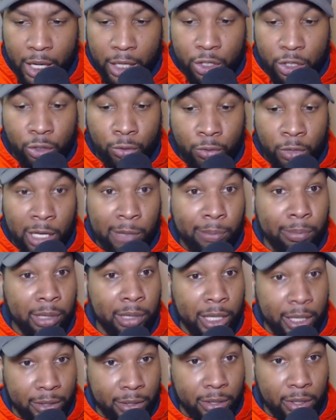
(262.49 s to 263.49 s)
Jaray
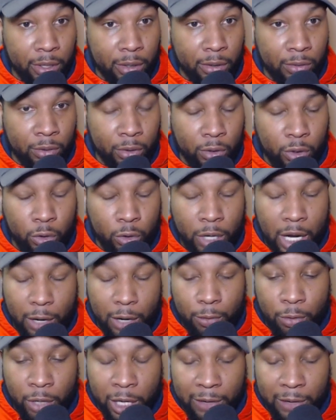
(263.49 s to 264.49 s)
Bledsoe, who
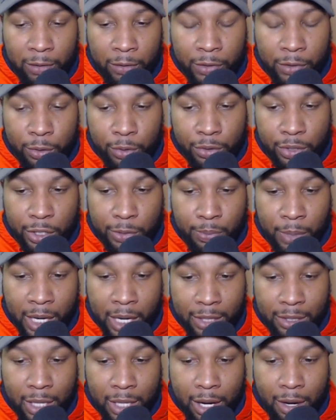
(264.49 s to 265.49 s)
got rave reviews this
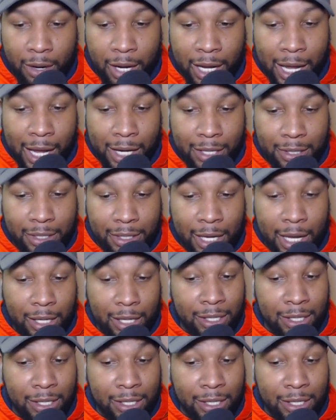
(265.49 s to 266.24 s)
past Saturday, had a sack.